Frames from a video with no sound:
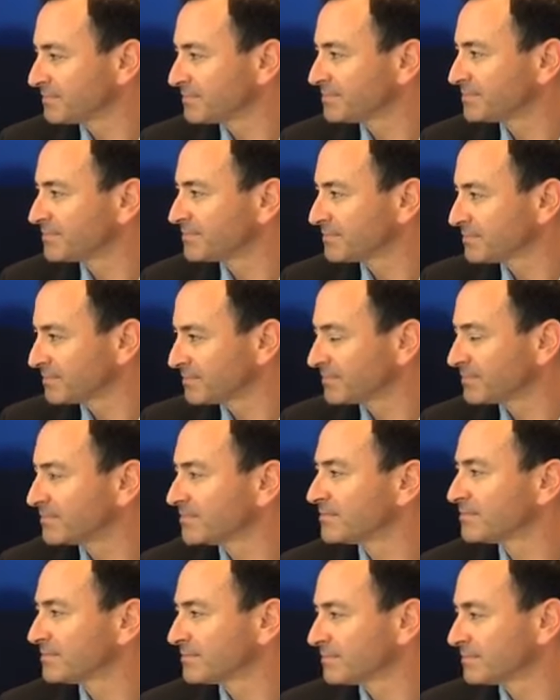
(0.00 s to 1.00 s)

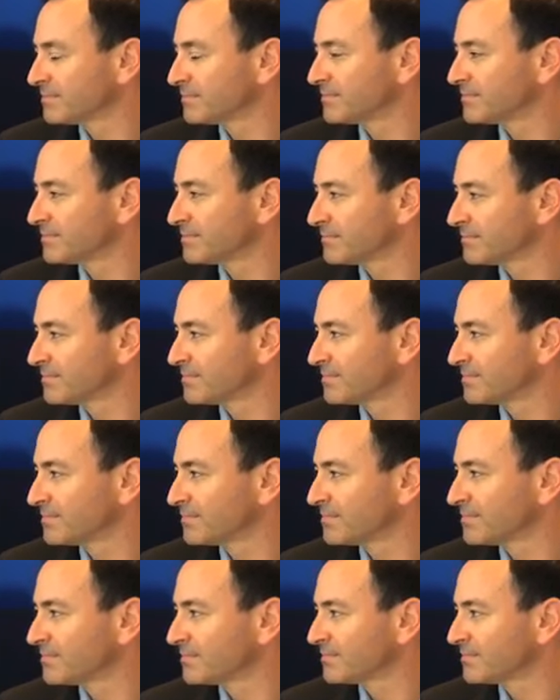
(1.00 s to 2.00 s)

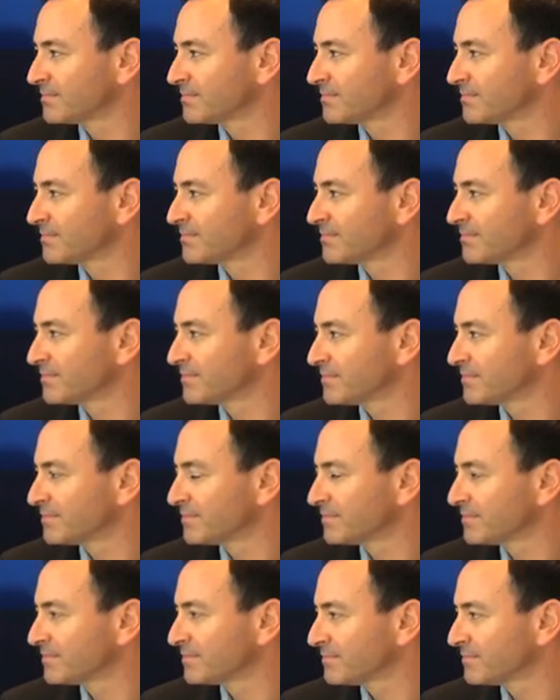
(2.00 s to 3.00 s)

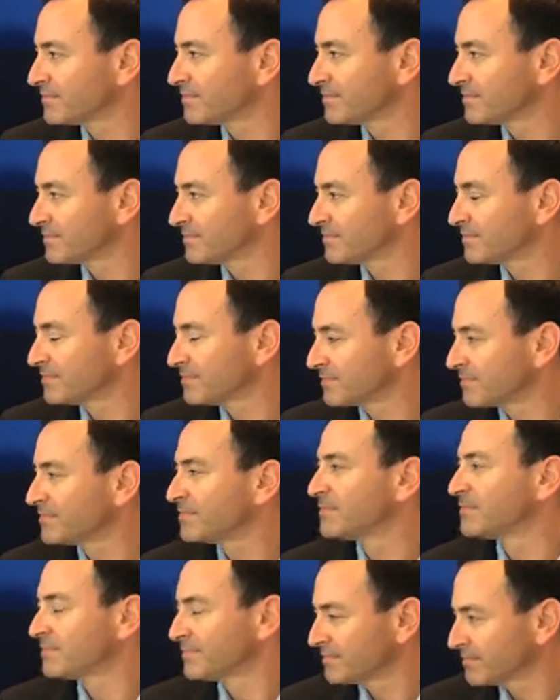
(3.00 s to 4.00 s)

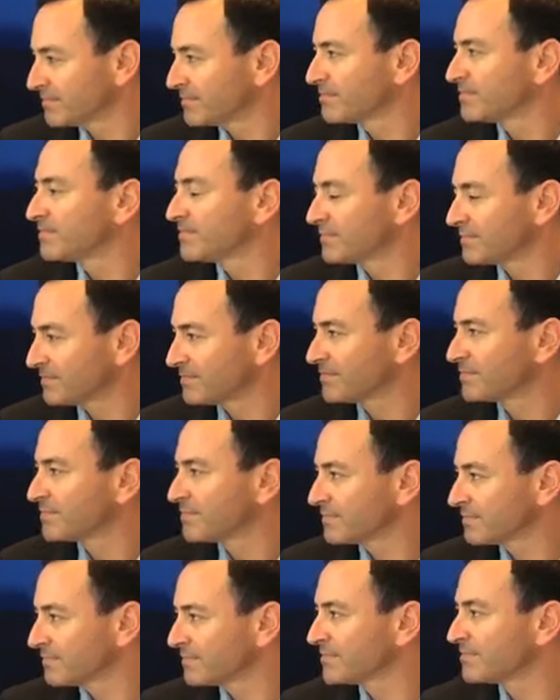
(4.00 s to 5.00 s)

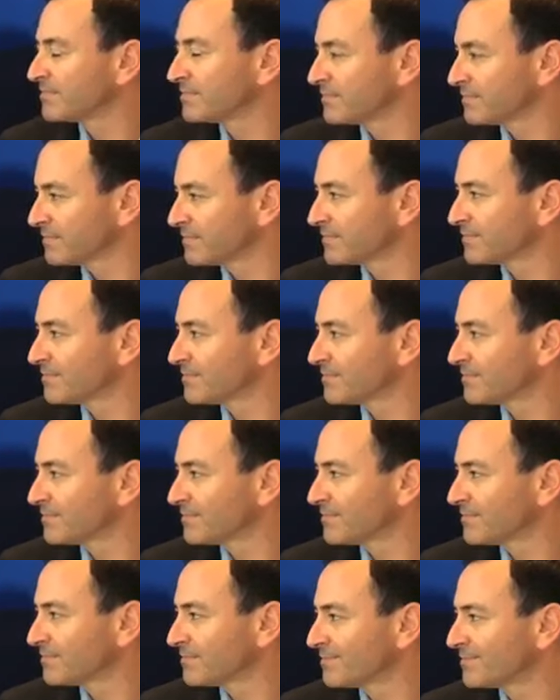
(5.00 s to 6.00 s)

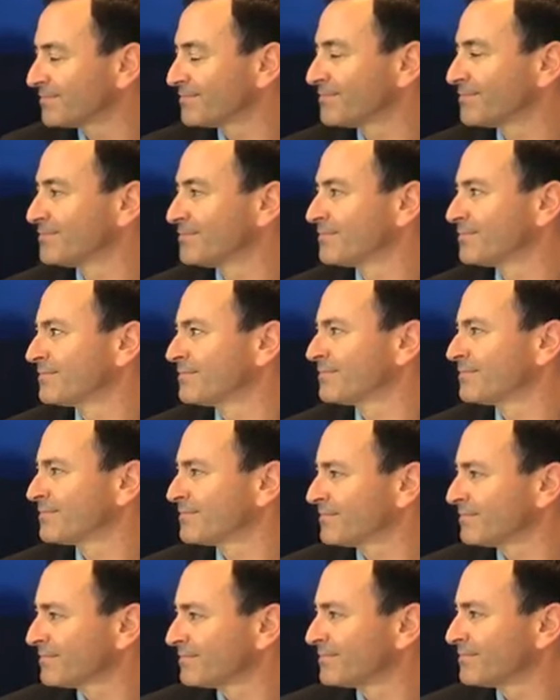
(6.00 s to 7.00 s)

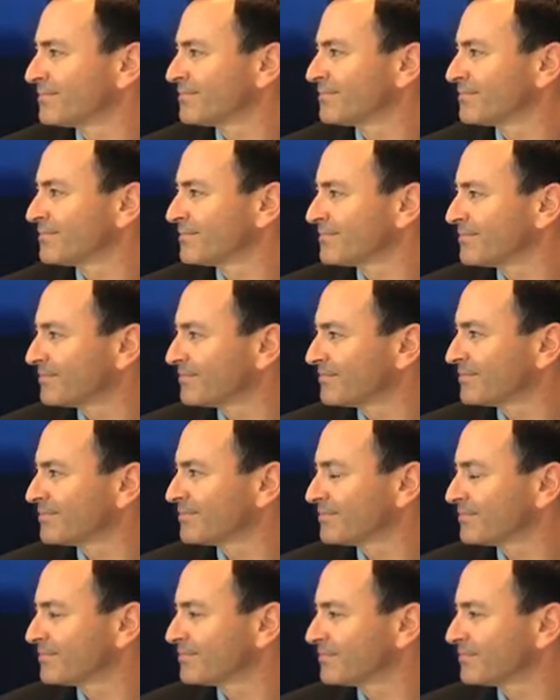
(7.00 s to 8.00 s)
[no speech]